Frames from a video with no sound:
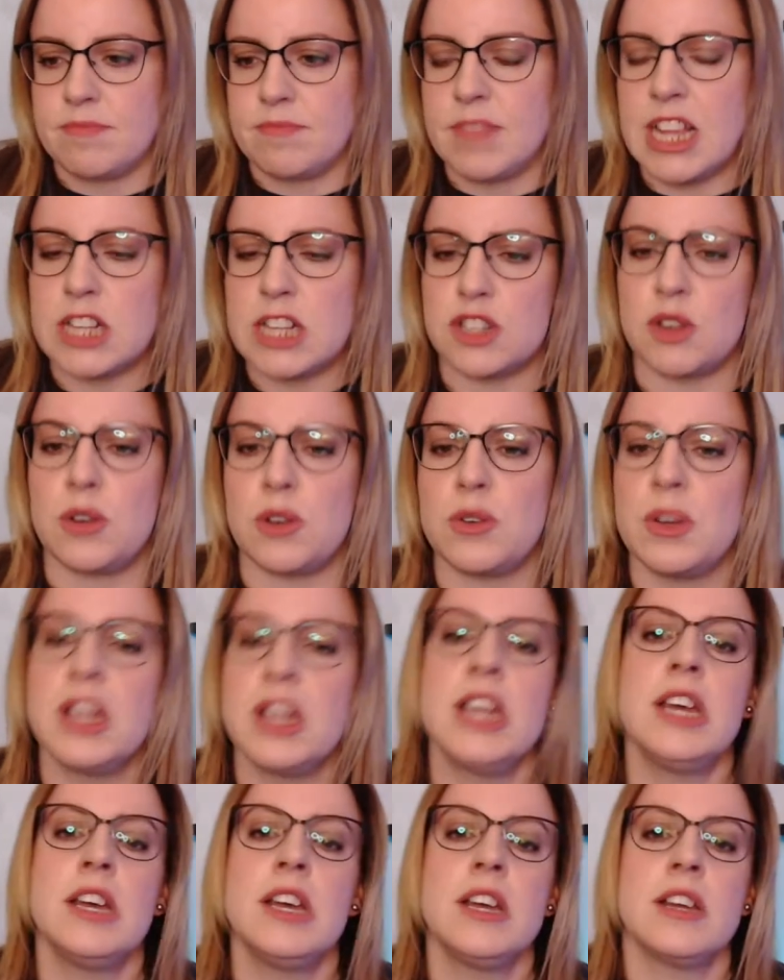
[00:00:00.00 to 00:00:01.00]
So
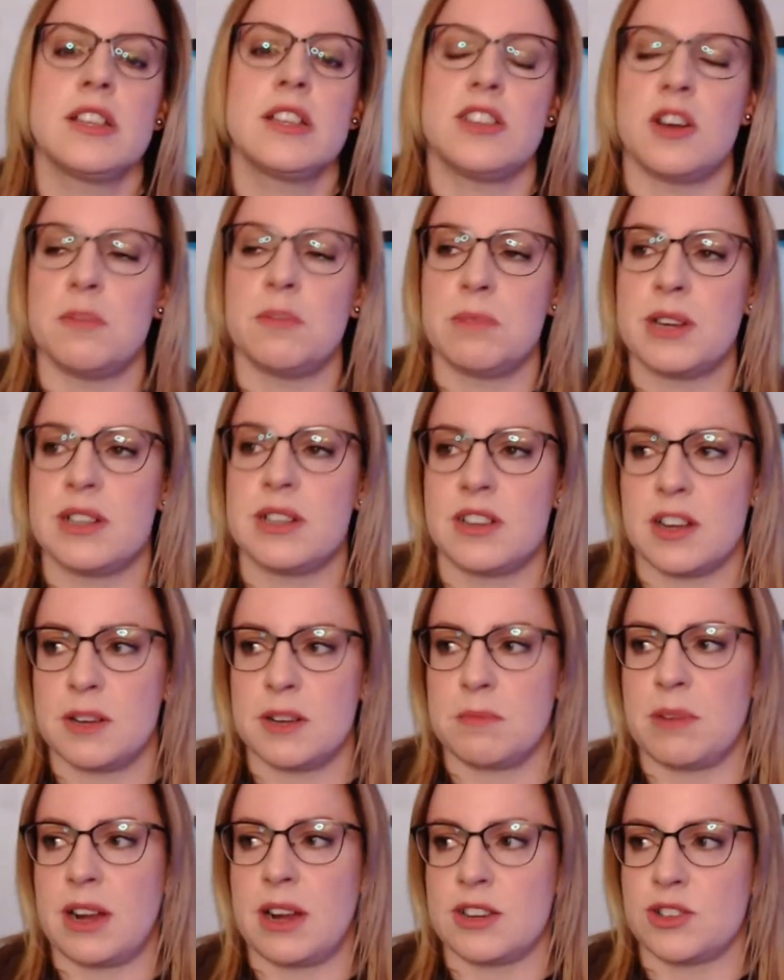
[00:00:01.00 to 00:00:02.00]
don't put a ton
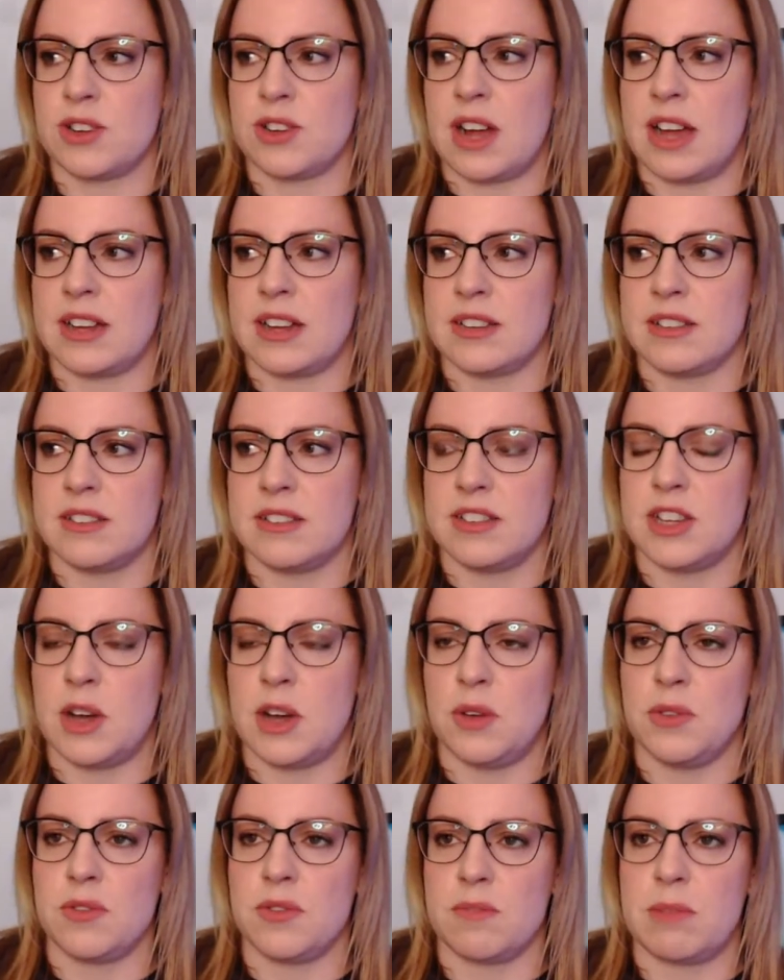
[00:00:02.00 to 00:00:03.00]
of pressure on.
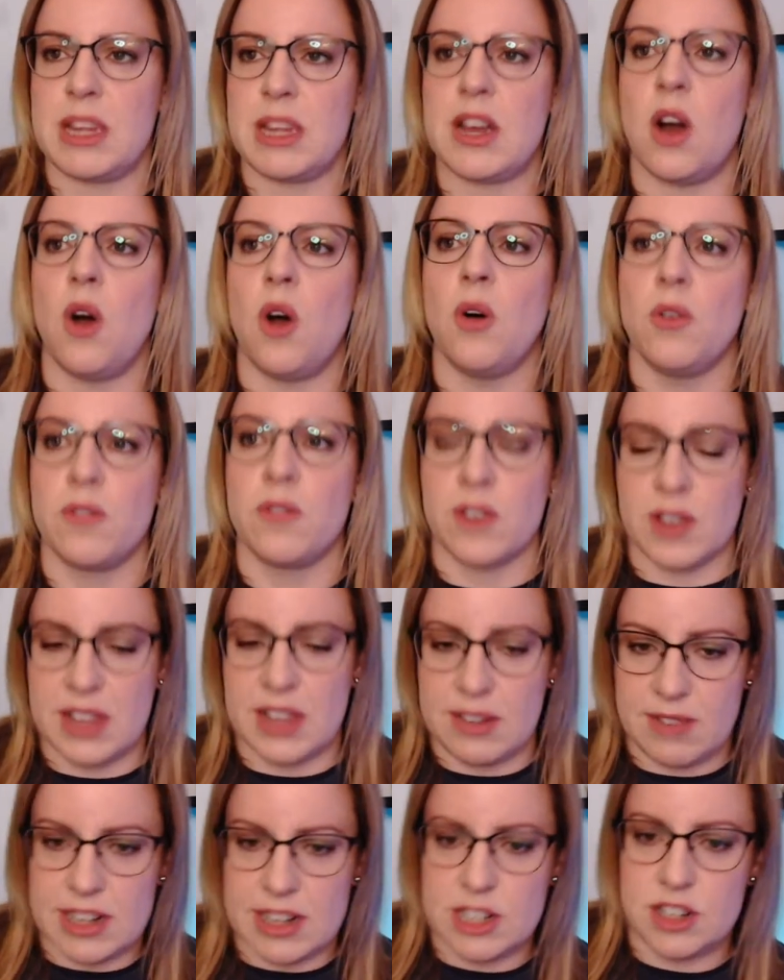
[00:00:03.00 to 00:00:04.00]
Don't be
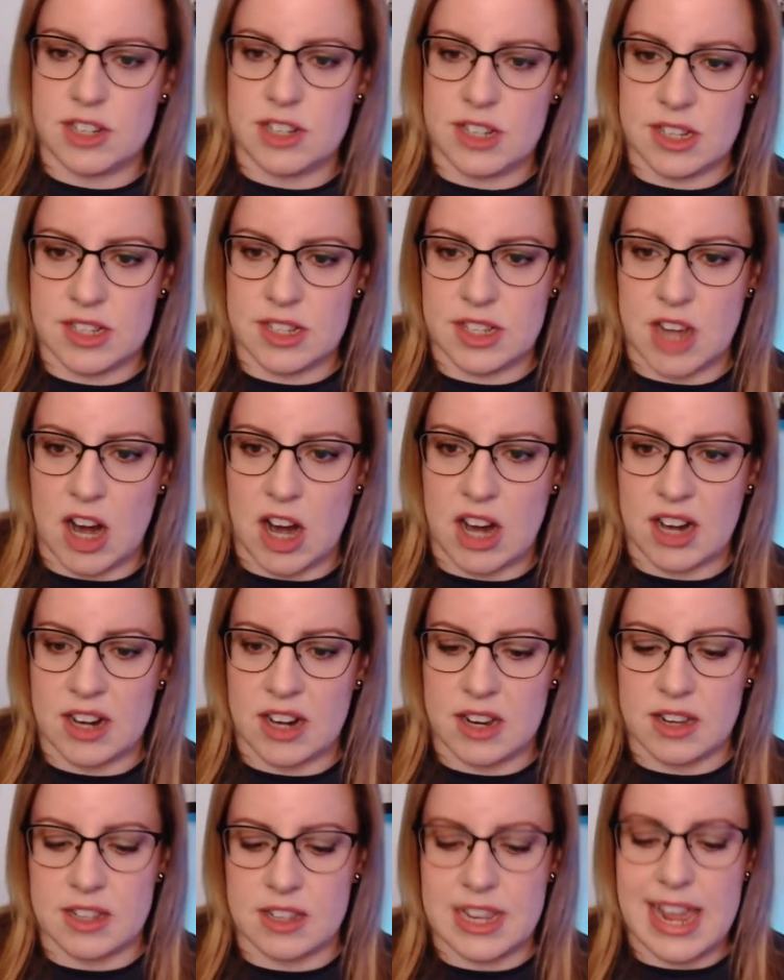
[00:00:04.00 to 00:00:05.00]
overly rigid to start.